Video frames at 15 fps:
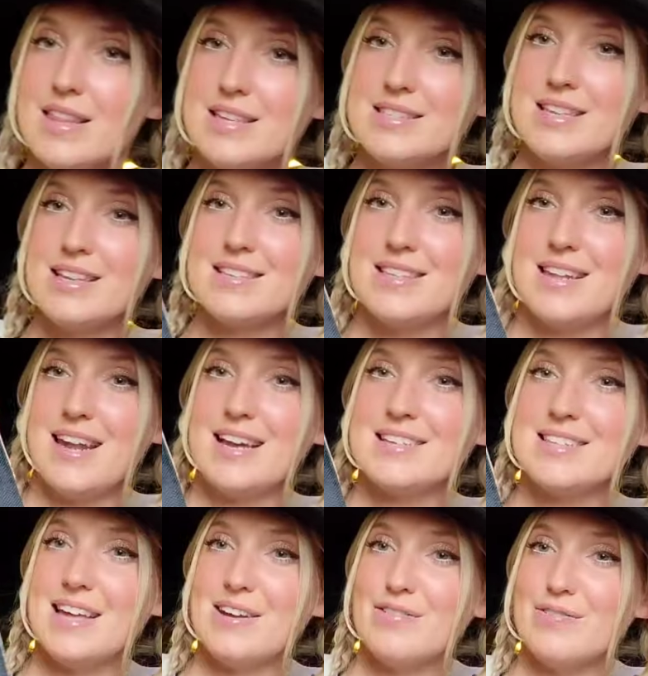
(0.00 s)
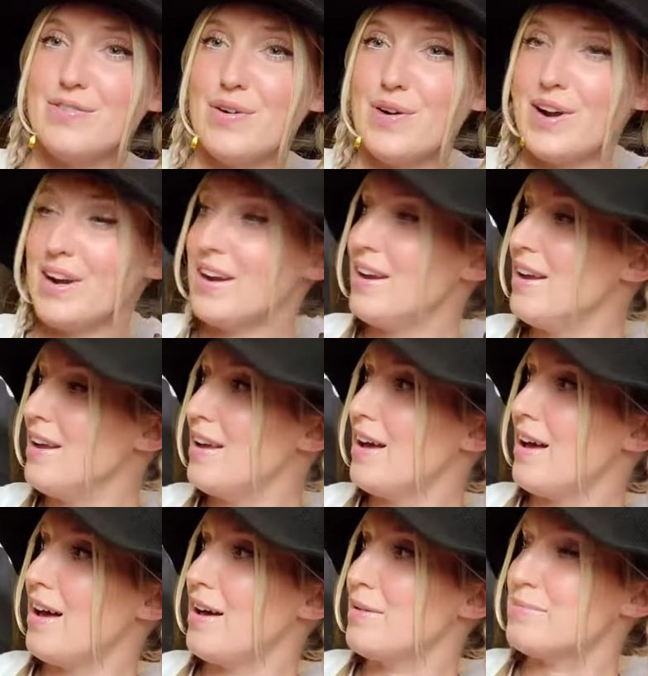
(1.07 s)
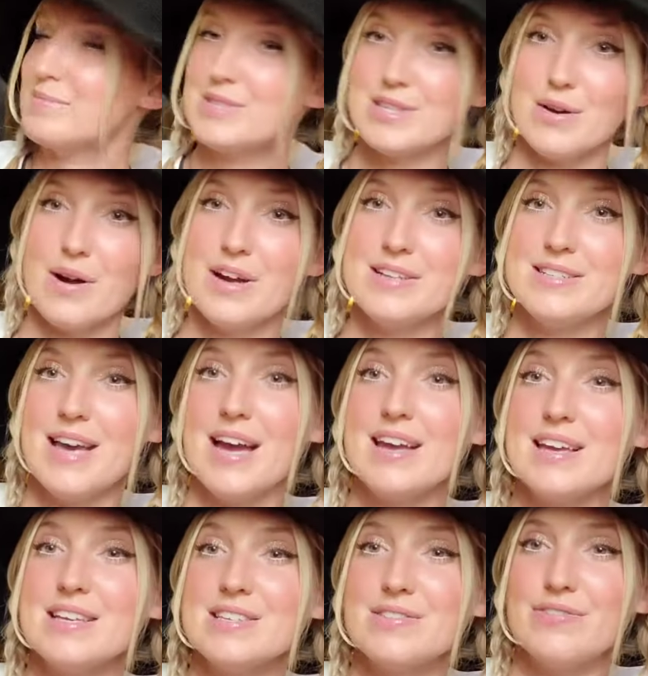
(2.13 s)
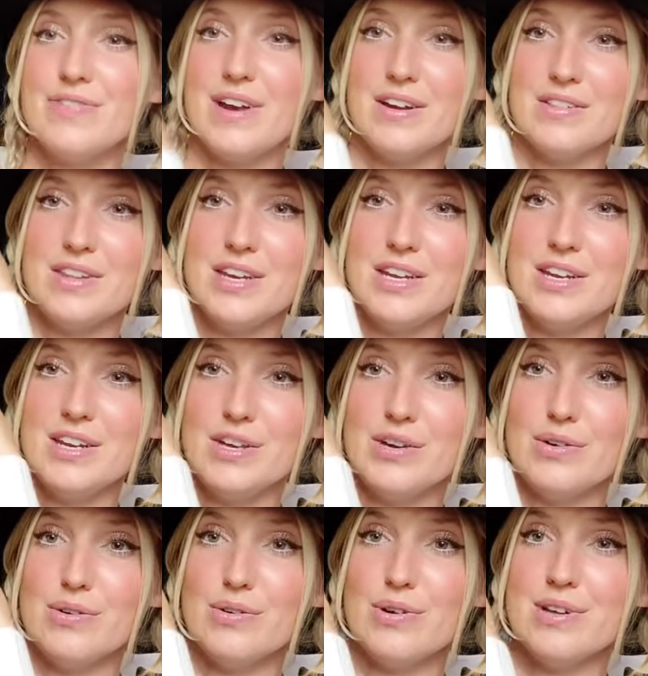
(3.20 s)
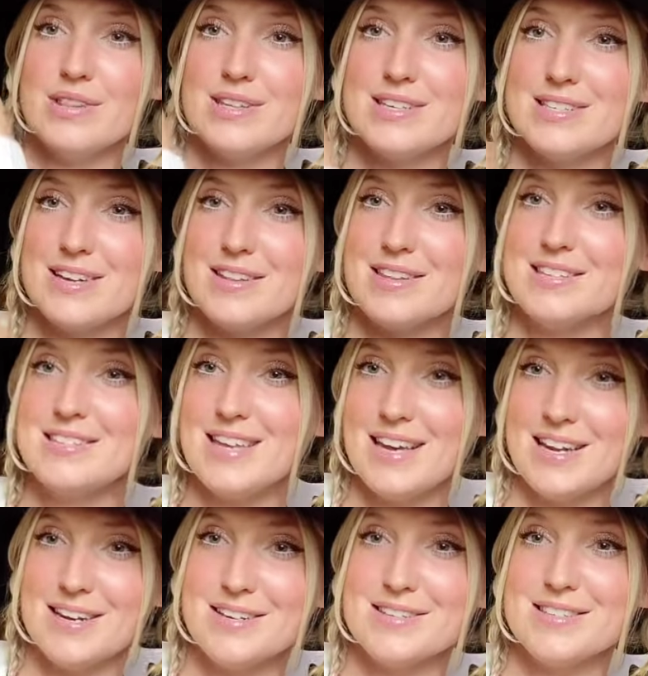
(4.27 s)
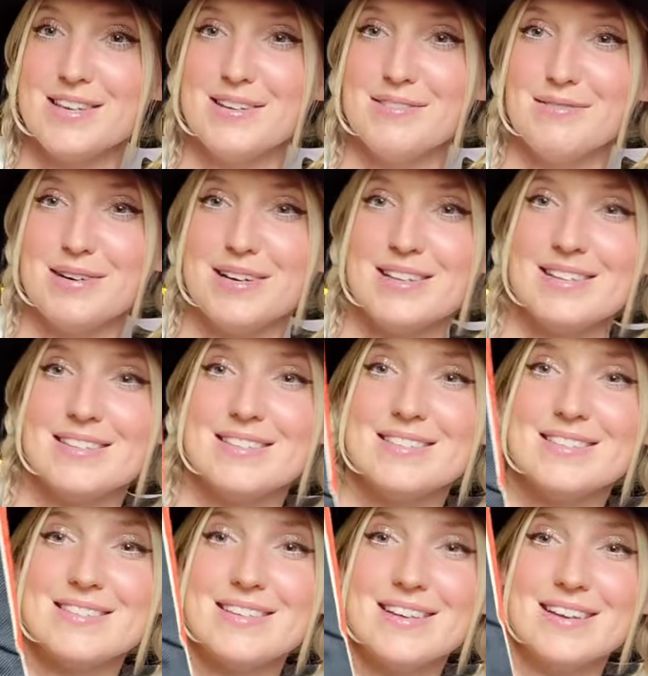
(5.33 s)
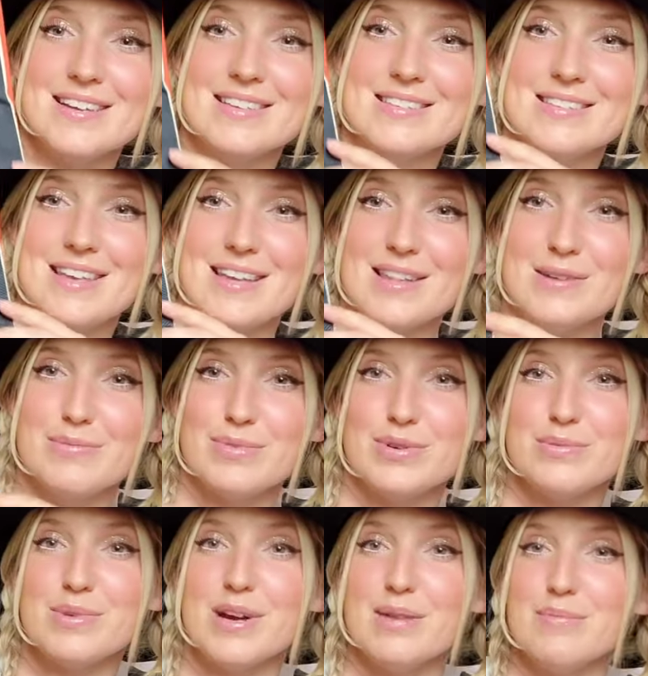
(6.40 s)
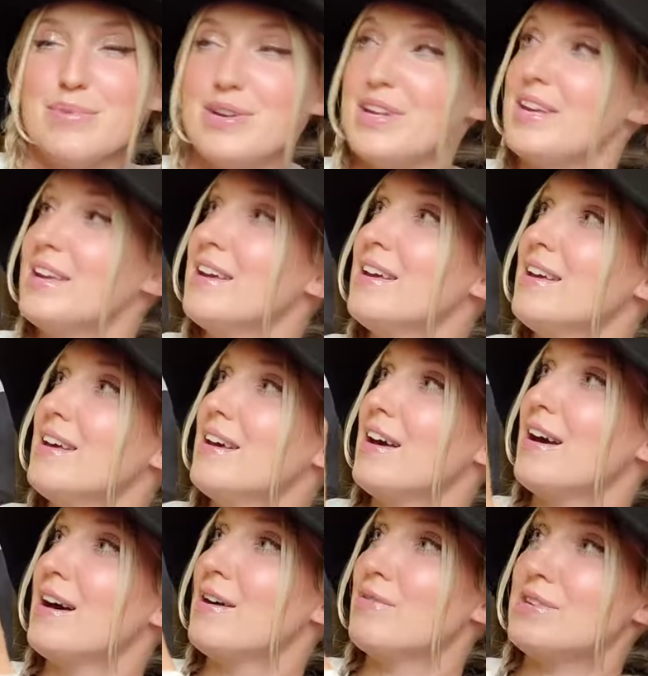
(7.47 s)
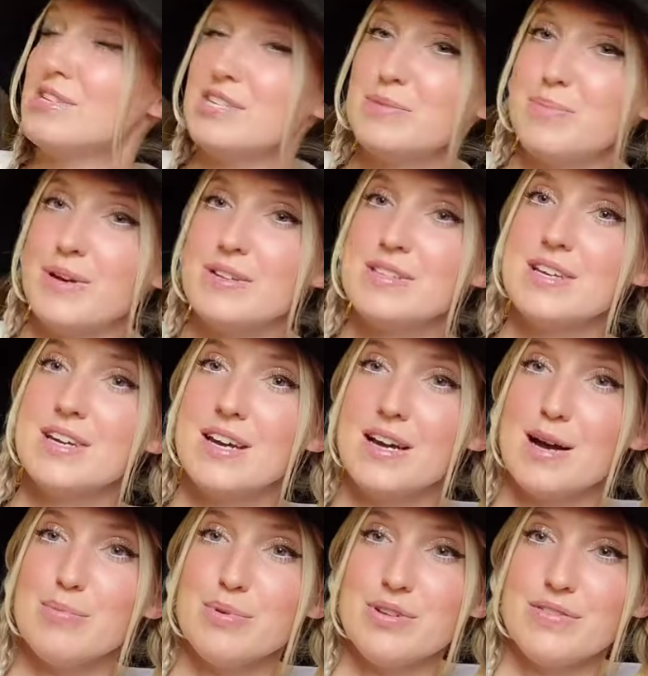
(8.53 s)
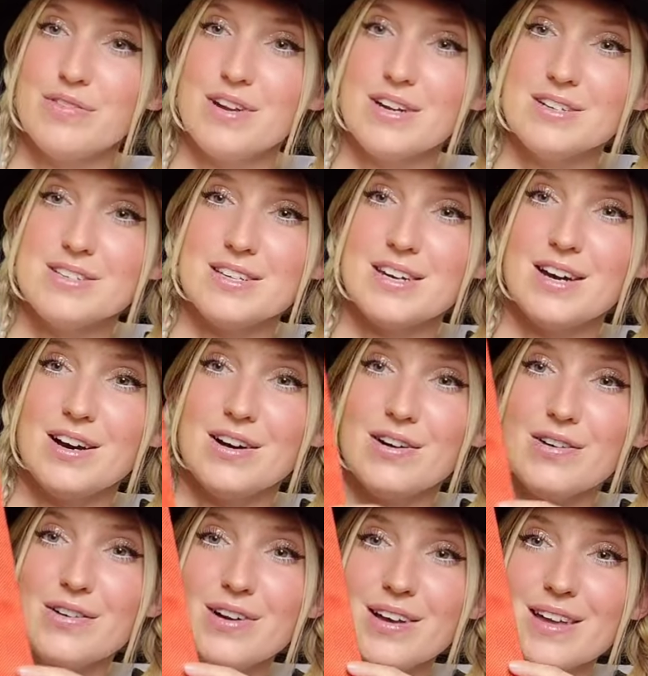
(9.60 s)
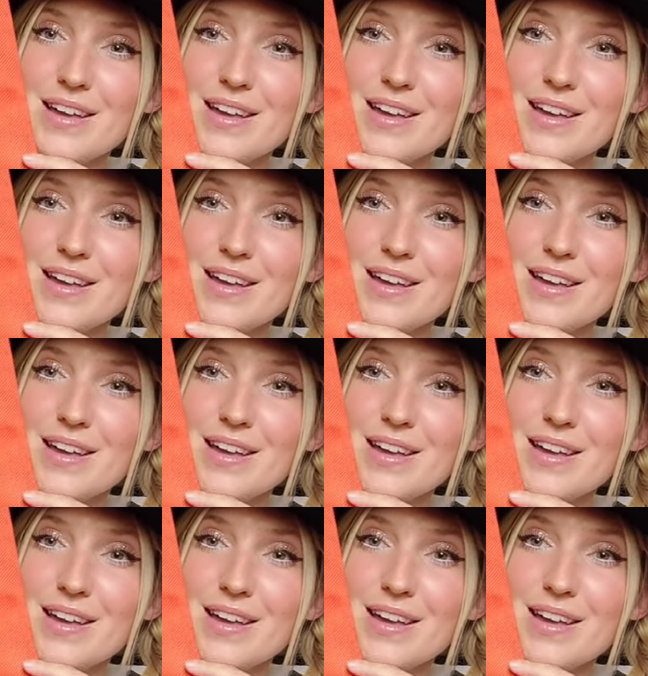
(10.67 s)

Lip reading: This is the next set of four. So our deck is fairly new. These are the Sanderson ones, Salem Broom Company. We just built it a couple of years ago.